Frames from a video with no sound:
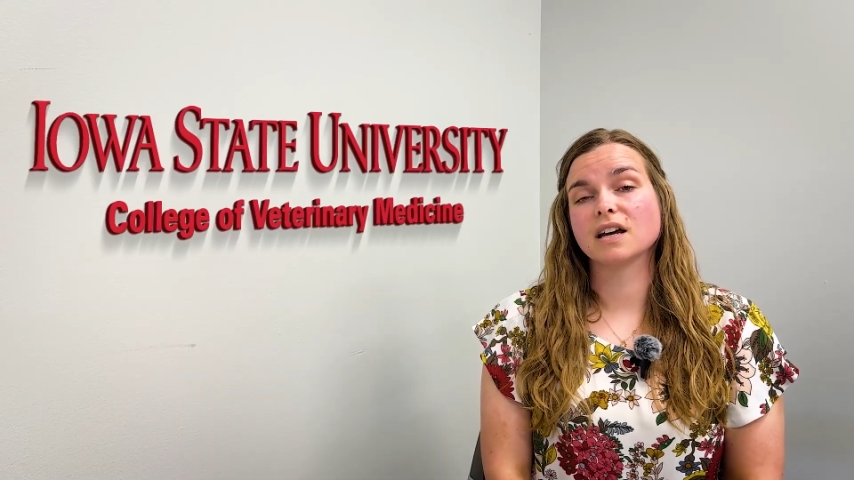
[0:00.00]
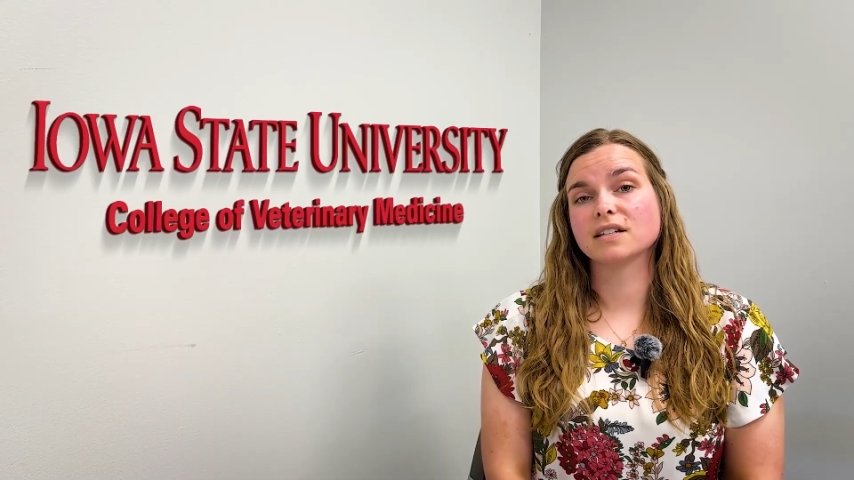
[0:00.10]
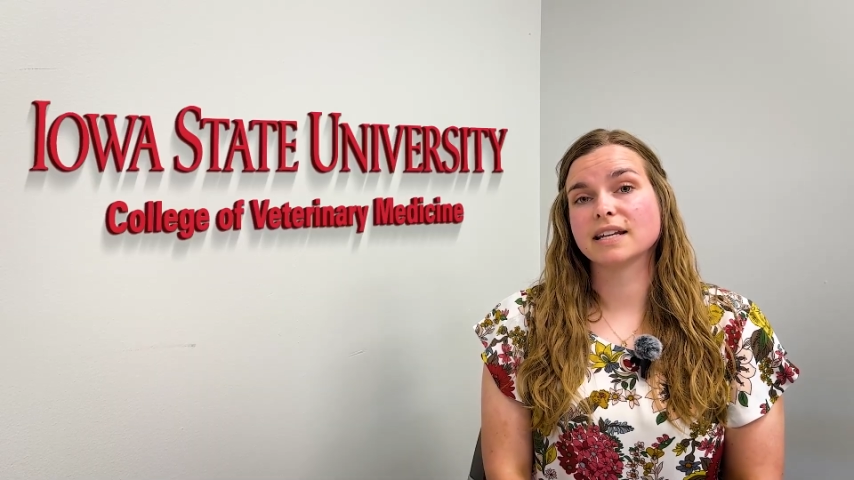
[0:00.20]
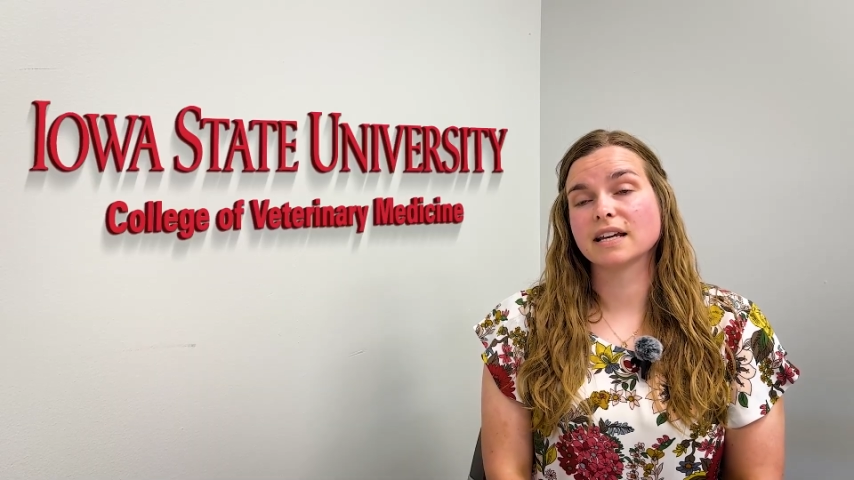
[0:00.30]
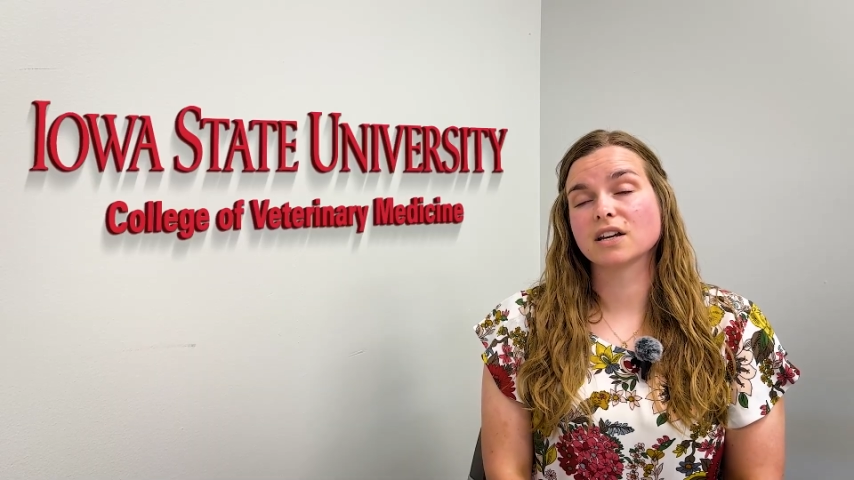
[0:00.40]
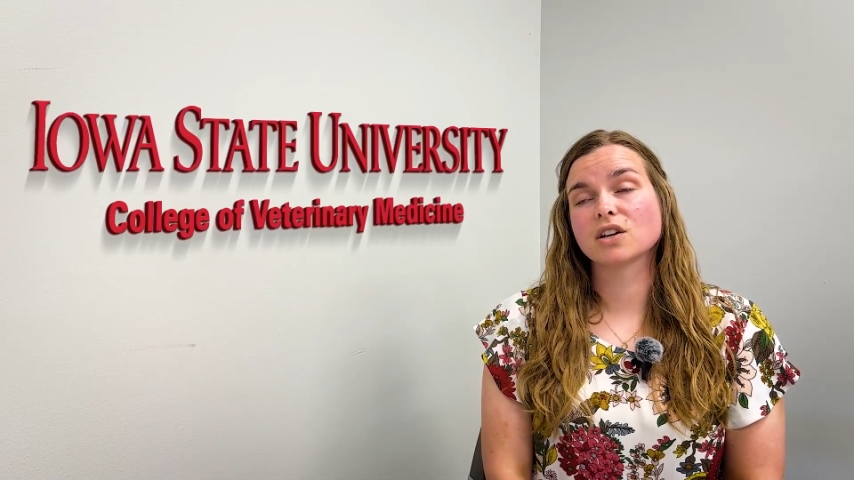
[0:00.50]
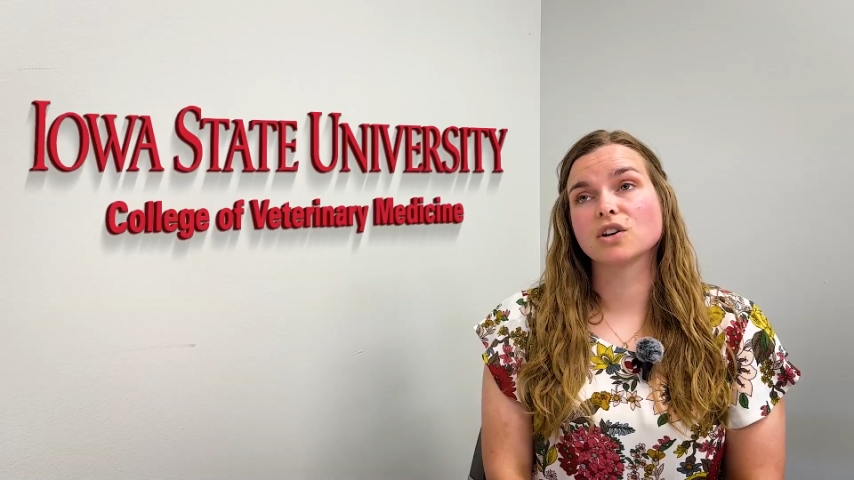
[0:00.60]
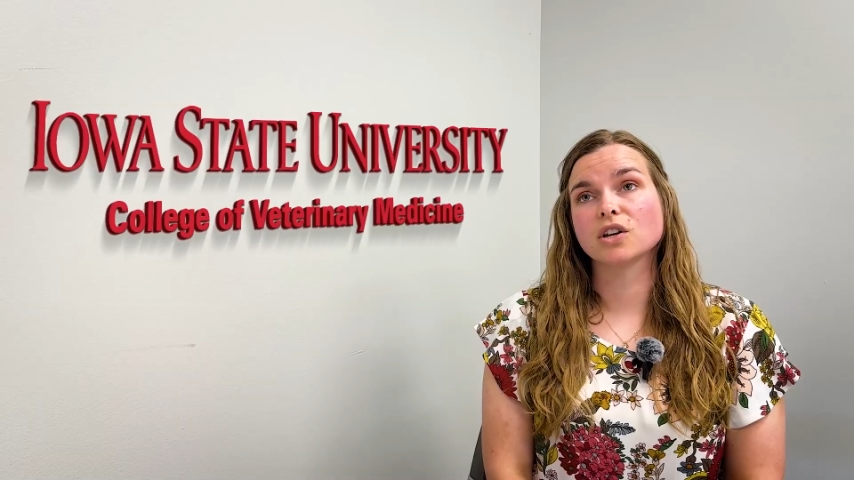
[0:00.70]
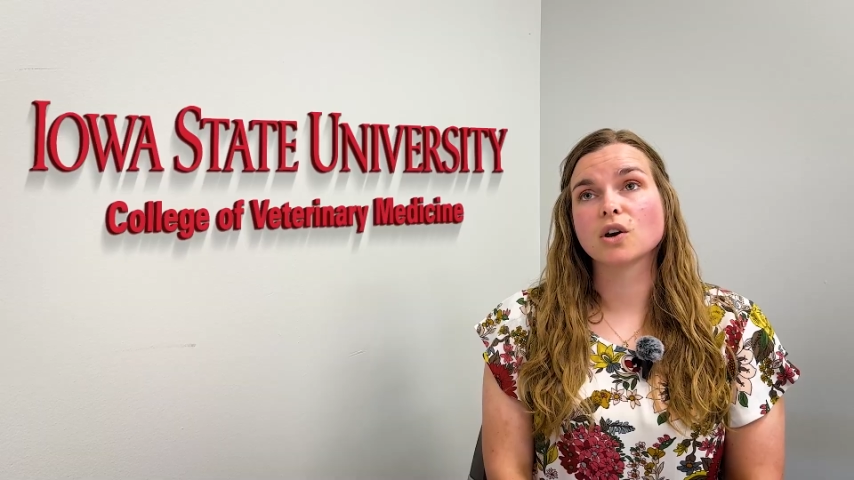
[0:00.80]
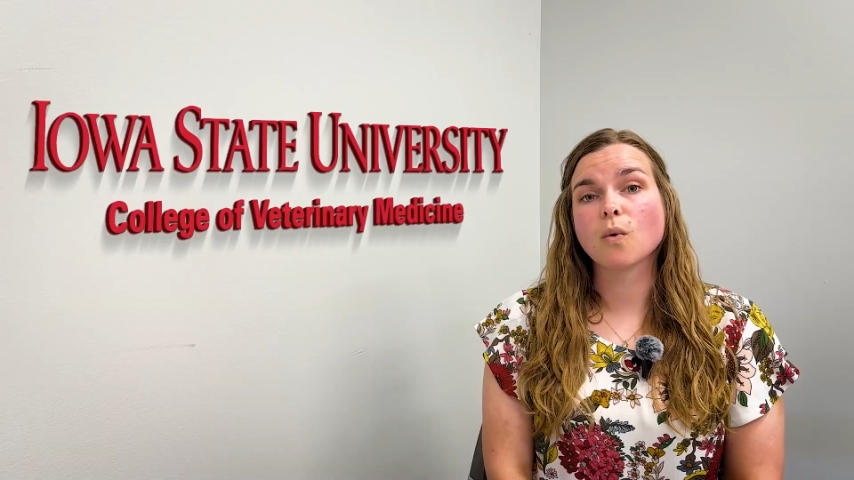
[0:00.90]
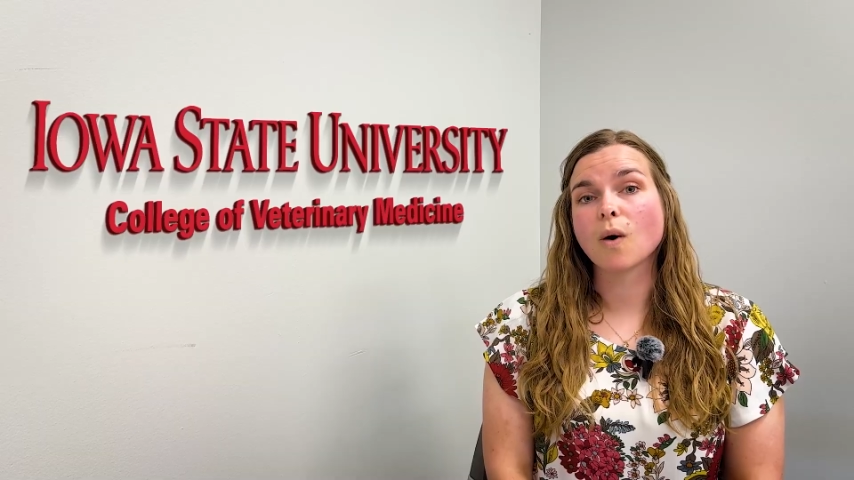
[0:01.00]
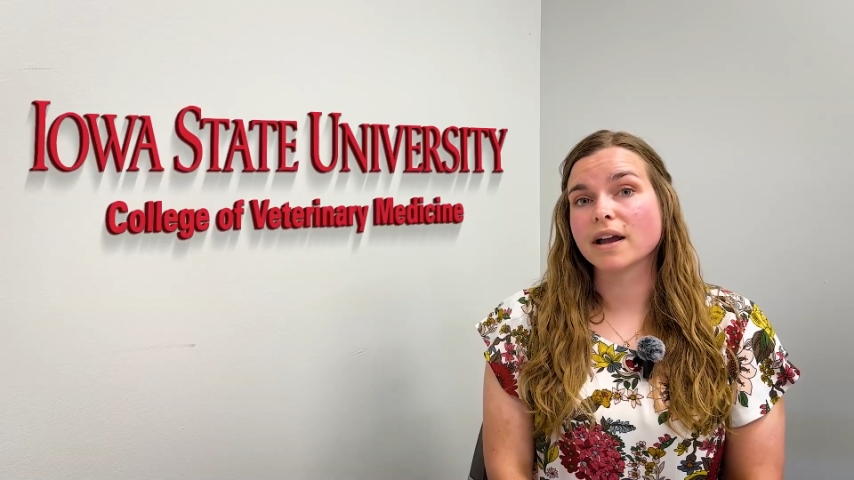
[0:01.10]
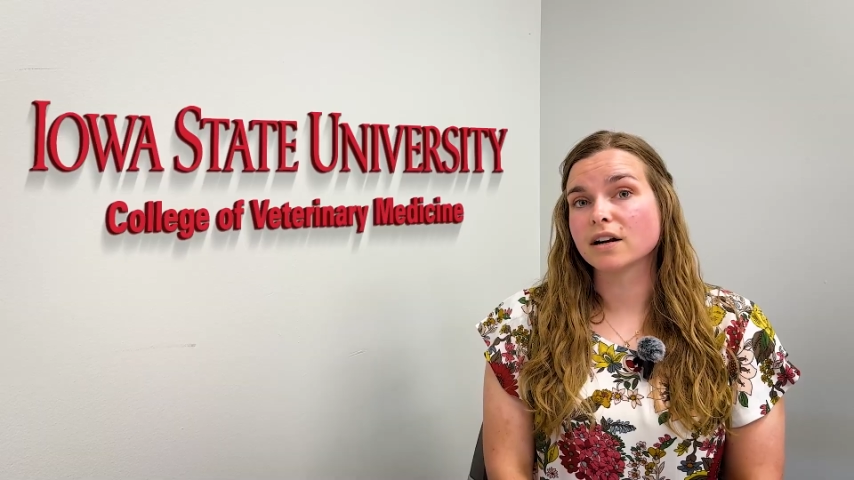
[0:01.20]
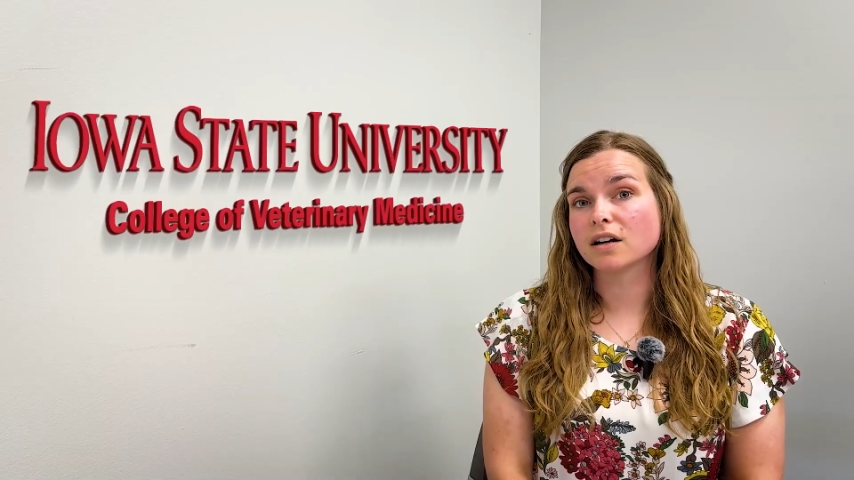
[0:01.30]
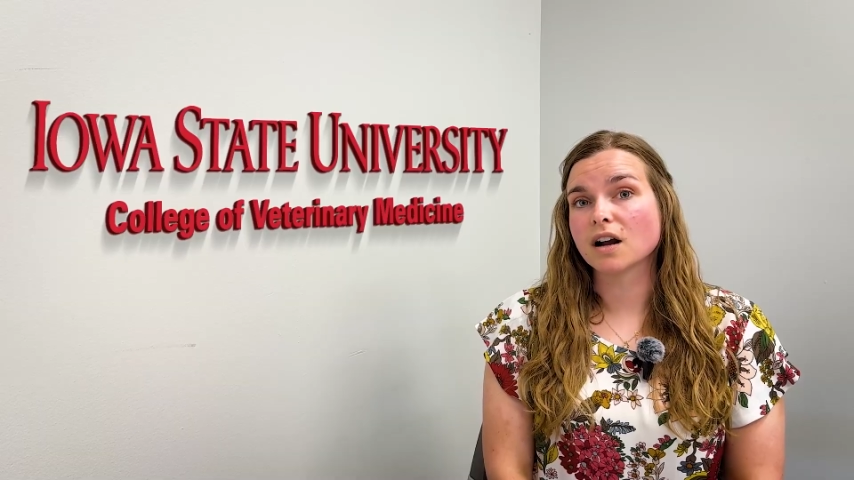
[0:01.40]
a tick could
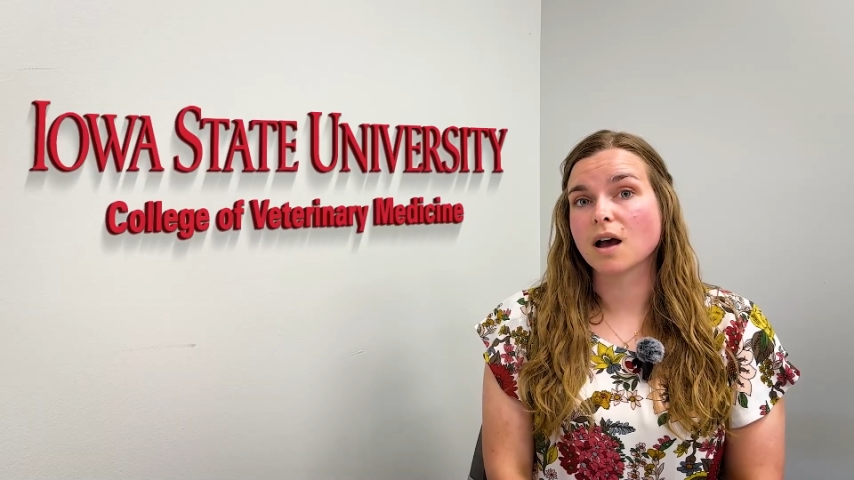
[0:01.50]
acquire